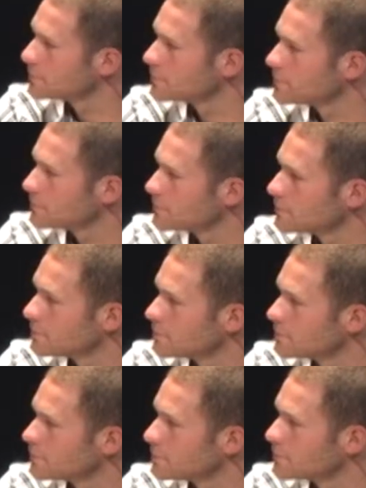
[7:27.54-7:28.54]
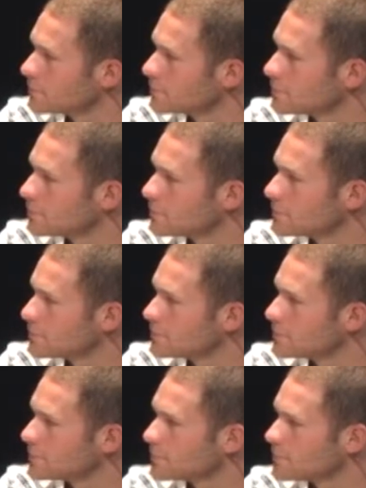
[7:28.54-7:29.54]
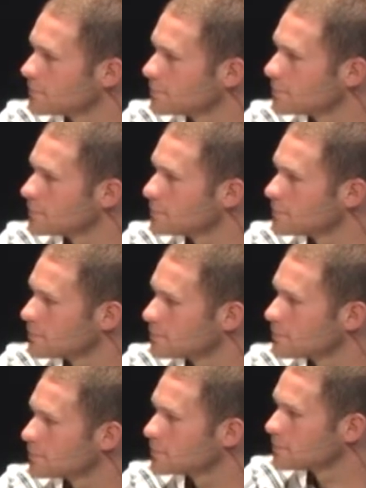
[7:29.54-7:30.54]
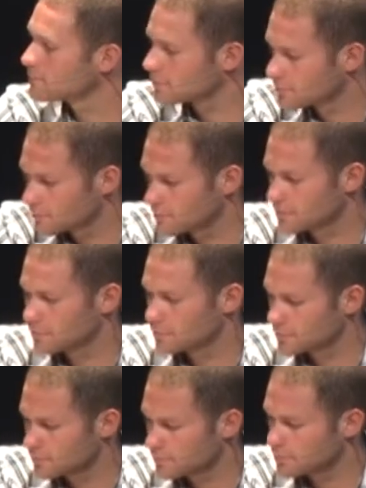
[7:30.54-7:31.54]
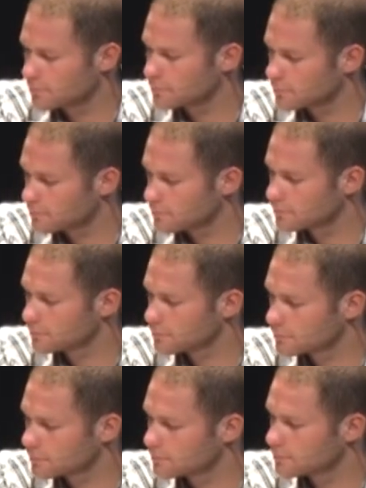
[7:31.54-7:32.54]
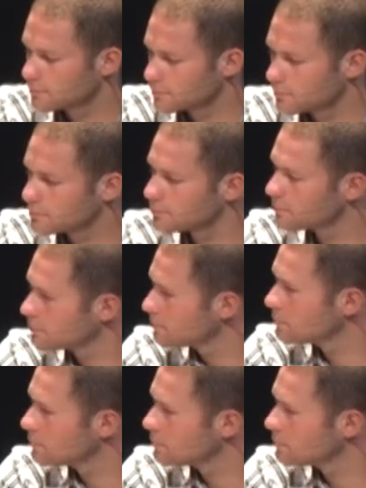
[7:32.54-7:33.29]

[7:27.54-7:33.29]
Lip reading: This person isn't speaking.